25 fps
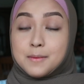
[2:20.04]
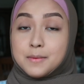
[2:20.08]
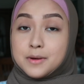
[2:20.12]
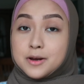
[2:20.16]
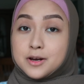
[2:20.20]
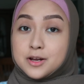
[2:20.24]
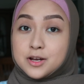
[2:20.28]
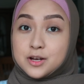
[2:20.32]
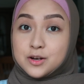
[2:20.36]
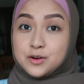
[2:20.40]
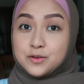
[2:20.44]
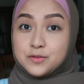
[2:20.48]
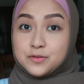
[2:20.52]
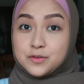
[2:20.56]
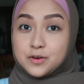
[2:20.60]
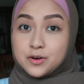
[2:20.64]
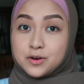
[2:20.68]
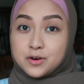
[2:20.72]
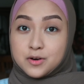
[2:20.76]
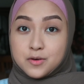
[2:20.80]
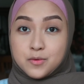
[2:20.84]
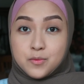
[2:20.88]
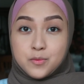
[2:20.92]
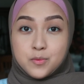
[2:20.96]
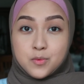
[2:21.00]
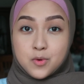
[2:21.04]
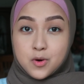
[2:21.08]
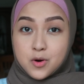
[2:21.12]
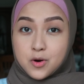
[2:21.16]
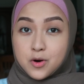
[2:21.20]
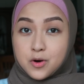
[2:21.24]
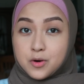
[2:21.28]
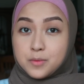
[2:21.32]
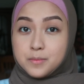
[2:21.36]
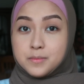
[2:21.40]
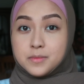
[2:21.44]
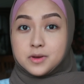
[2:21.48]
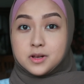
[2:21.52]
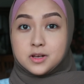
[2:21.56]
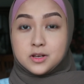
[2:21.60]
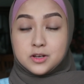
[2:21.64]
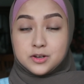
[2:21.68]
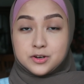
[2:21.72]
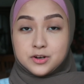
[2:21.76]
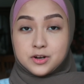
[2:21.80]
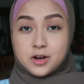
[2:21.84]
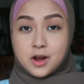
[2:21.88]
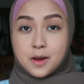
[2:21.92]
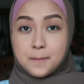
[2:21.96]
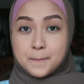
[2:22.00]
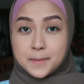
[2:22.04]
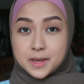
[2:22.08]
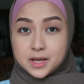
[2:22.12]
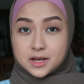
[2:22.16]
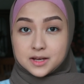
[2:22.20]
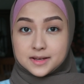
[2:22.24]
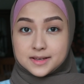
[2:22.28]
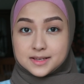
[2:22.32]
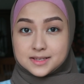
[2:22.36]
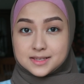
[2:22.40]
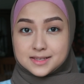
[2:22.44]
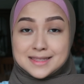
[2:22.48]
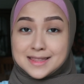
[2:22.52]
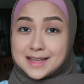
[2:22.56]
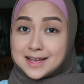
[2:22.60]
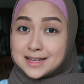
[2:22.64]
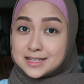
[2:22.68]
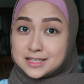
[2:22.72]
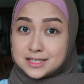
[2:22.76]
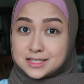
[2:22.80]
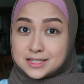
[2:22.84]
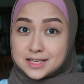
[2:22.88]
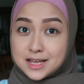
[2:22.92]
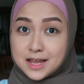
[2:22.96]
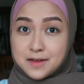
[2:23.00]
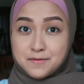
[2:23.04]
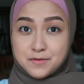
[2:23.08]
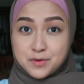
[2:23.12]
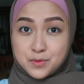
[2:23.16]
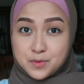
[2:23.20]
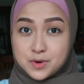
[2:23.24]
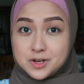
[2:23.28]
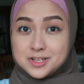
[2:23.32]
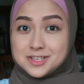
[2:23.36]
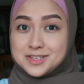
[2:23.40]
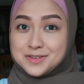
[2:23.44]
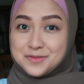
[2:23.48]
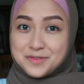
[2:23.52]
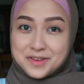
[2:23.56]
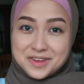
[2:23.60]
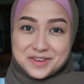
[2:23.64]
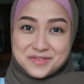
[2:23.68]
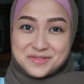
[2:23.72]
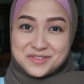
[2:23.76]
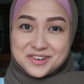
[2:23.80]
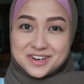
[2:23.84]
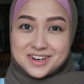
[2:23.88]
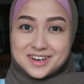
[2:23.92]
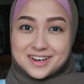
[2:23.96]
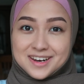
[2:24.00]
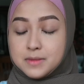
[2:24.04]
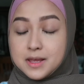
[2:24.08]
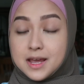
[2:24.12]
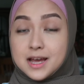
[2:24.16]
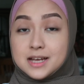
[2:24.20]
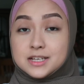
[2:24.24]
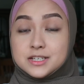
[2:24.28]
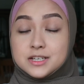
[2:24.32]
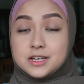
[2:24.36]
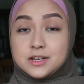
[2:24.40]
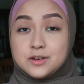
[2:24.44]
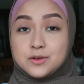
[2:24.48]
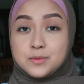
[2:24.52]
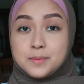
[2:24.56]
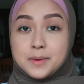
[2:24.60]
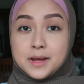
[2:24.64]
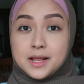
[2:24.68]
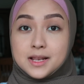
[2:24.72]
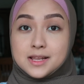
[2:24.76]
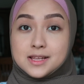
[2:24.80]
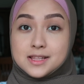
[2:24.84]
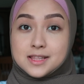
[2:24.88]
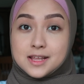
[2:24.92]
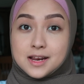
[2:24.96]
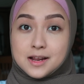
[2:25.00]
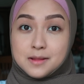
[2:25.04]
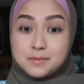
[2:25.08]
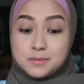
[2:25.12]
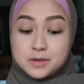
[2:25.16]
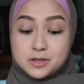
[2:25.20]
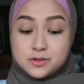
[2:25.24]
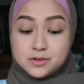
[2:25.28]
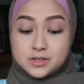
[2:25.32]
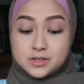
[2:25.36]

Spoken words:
I'm gonna go for a warm look because that's everyone's favorite. The eyeshadow palette that I'll be